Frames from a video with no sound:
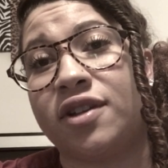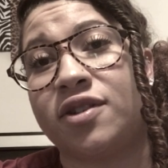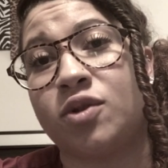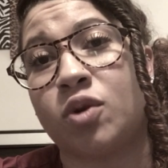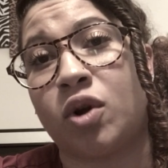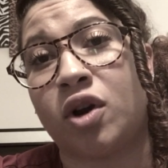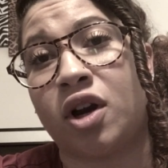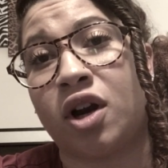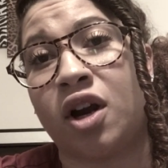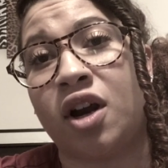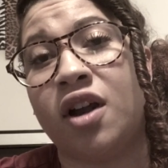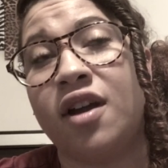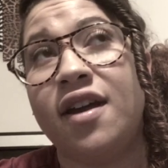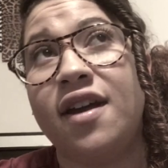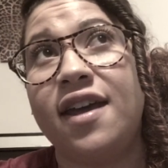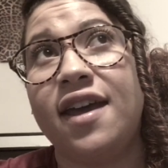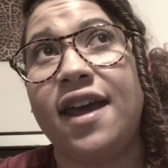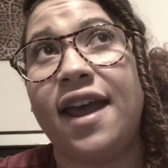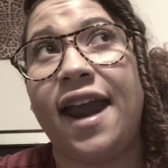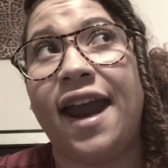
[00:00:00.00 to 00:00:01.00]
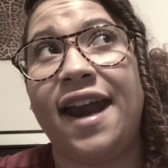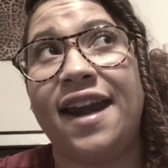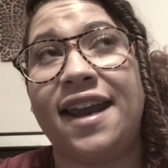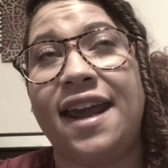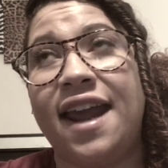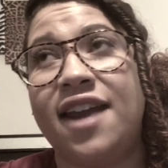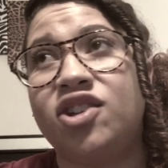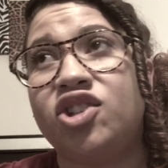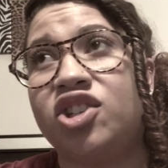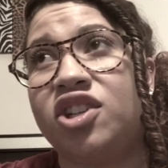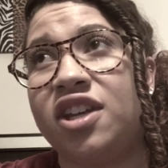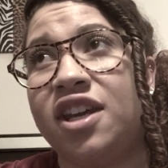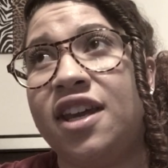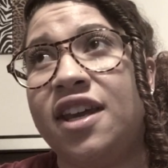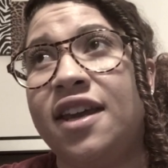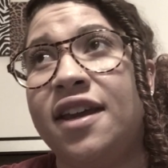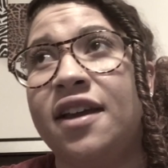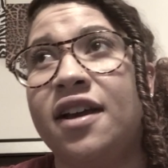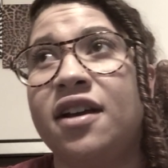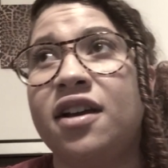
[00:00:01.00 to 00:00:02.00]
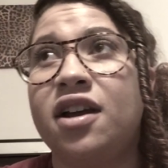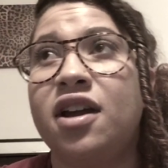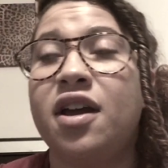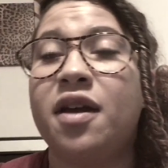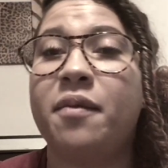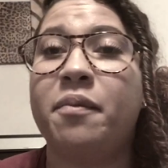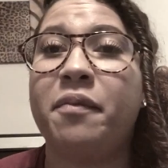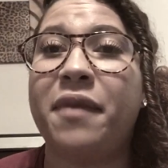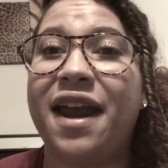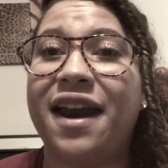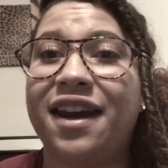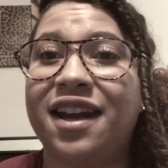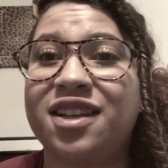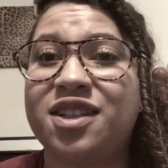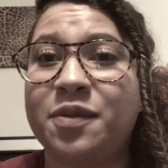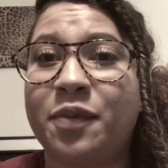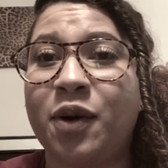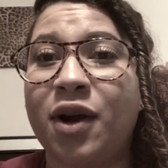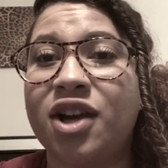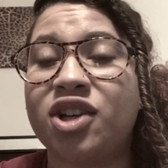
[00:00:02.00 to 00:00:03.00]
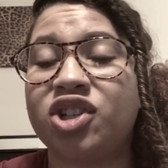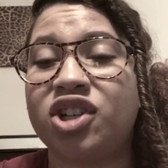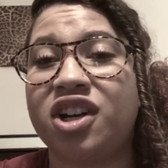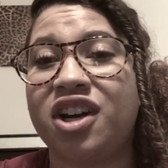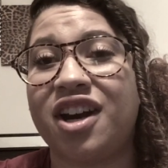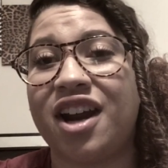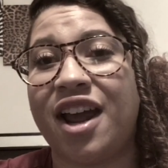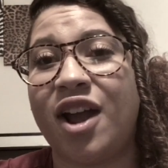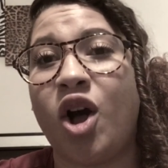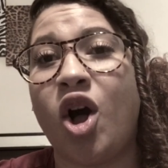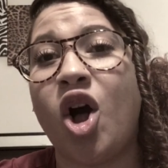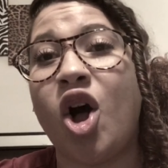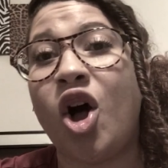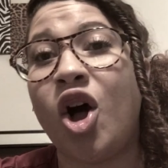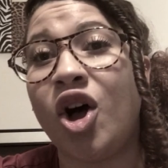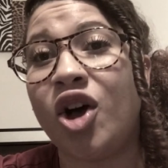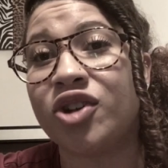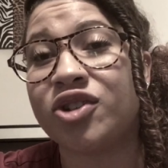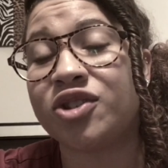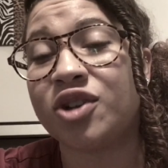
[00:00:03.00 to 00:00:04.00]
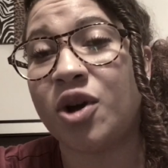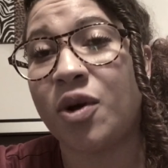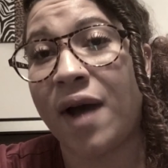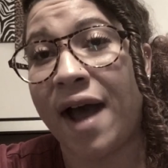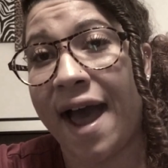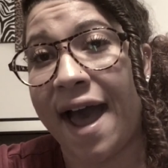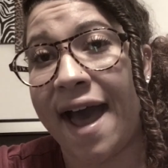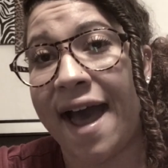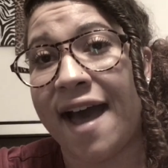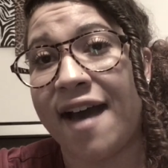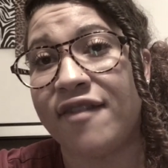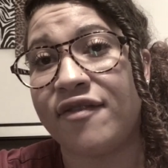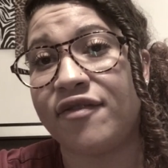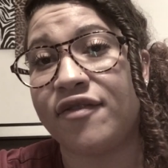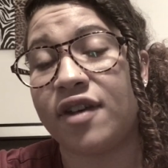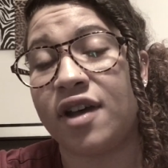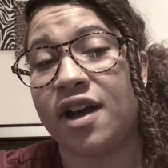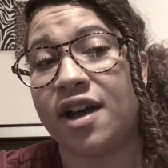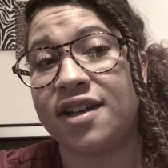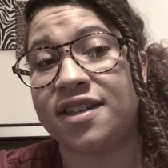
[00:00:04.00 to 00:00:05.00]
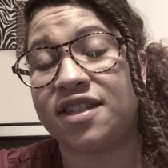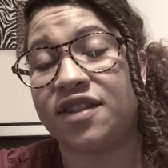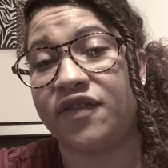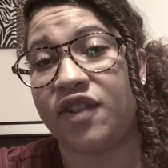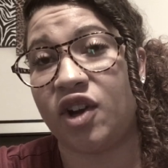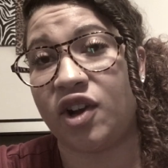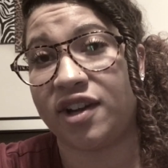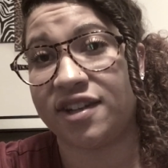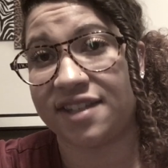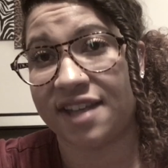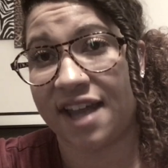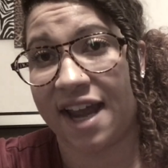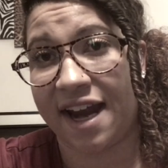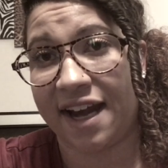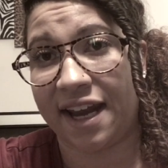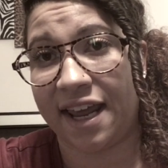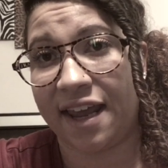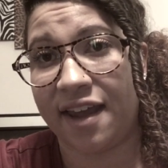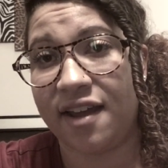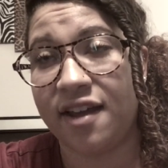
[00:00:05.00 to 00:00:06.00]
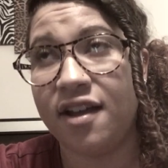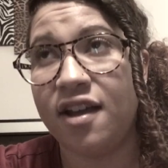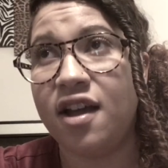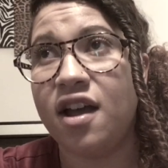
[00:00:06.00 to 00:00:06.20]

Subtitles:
disorder, ADHD, manic depression, and I also have severe anxiety.